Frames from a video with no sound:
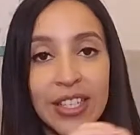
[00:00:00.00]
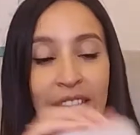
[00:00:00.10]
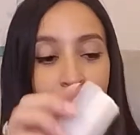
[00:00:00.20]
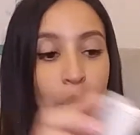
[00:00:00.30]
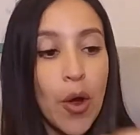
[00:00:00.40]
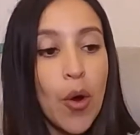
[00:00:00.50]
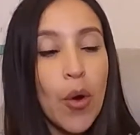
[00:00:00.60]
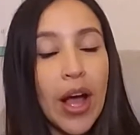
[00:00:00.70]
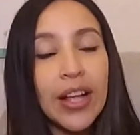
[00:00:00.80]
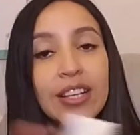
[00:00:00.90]
like,
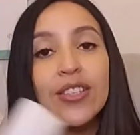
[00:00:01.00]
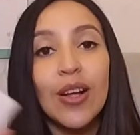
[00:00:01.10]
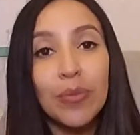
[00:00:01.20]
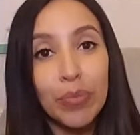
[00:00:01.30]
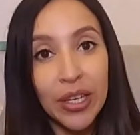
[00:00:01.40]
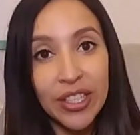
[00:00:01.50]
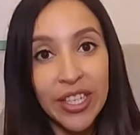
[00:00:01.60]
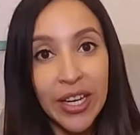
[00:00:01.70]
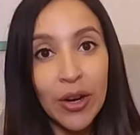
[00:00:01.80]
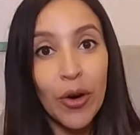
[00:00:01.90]
it's called
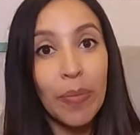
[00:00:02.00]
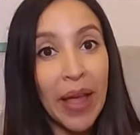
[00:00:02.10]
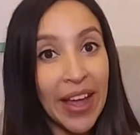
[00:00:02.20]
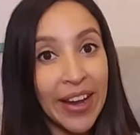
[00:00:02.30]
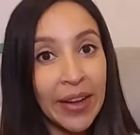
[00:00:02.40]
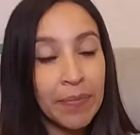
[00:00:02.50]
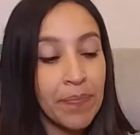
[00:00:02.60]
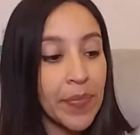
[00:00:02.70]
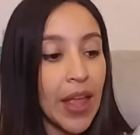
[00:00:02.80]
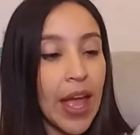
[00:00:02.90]
brushing or petting,
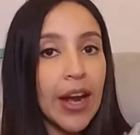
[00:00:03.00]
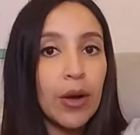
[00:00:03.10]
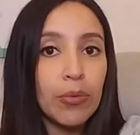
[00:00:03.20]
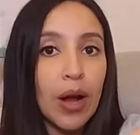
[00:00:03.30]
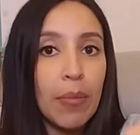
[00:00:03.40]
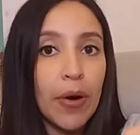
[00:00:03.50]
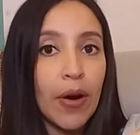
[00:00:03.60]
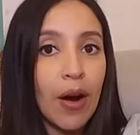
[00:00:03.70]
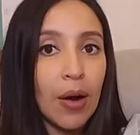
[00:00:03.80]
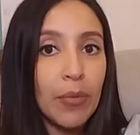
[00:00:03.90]
and I'll rub her
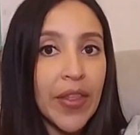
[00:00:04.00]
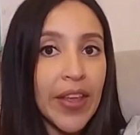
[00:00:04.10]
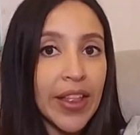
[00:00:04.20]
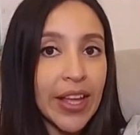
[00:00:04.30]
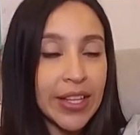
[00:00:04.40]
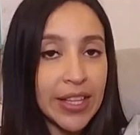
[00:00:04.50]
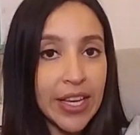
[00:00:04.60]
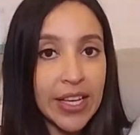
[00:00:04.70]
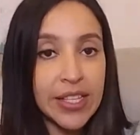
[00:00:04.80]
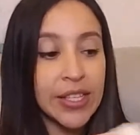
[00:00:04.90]
arm with it like
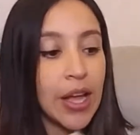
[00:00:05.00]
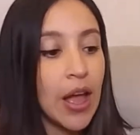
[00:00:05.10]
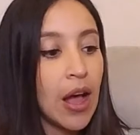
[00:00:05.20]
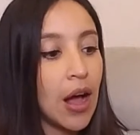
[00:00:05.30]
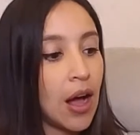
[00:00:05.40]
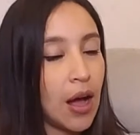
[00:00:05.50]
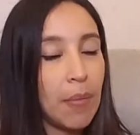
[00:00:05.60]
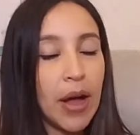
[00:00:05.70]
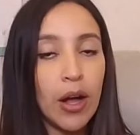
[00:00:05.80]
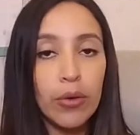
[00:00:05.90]
this.
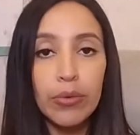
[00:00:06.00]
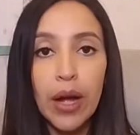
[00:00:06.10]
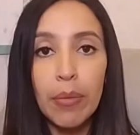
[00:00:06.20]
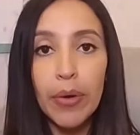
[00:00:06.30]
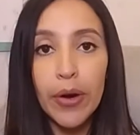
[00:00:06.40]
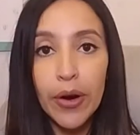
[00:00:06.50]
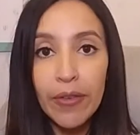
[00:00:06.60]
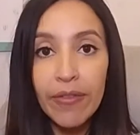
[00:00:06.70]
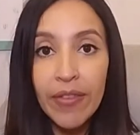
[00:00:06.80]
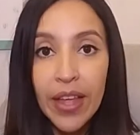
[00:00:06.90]
I'll rub her
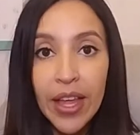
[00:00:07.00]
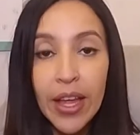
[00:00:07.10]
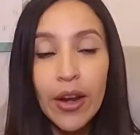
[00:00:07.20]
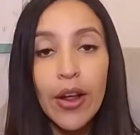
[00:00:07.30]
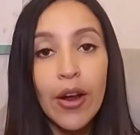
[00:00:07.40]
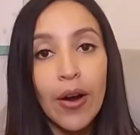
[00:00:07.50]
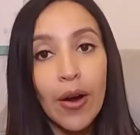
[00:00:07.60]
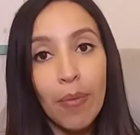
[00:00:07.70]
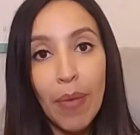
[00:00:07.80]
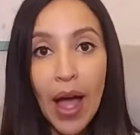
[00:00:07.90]
feet, her
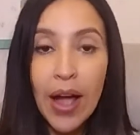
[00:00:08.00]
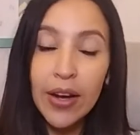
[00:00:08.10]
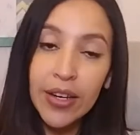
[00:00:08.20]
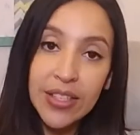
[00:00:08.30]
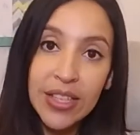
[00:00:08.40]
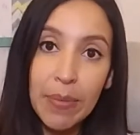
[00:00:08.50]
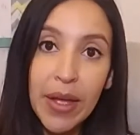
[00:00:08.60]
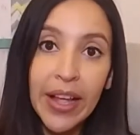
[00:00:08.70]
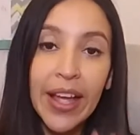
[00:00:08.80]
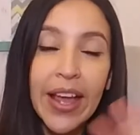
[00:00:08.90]
back, her
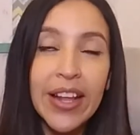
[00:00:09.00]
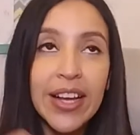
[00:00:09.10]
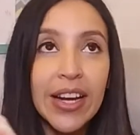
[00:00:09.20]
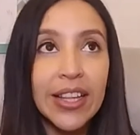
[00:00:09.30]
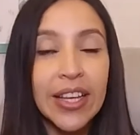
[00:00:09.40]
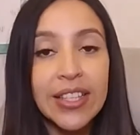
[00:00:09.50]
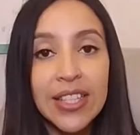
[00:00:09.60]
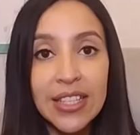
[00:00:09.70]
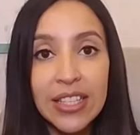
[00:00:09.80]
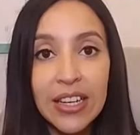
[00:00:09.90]
stomach, any kind of like
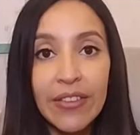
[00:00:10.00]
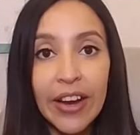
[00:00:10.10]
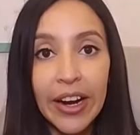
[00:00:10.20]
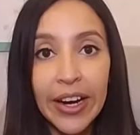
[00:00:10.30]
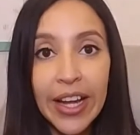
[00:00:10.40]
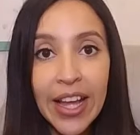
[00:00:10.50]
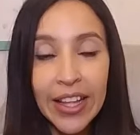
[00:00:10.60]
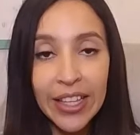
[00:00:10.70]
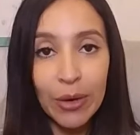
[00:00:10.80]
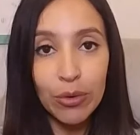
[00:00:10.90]
sensitive area, and
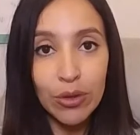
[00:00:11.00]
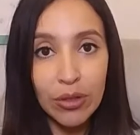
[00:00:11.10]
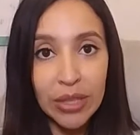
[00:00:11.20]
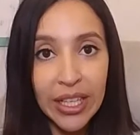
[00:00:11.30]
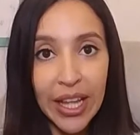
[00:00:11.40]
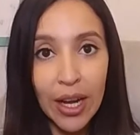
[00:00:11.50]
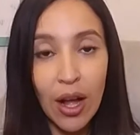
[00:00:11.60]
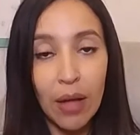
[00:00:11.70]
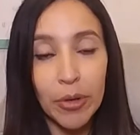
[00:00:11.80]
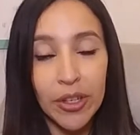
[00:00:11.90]
that will normally like
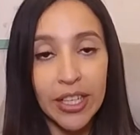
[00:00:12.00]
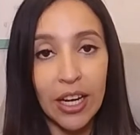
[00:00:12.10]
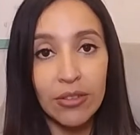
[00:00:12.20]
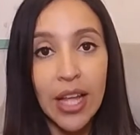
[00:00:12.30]
calm her down.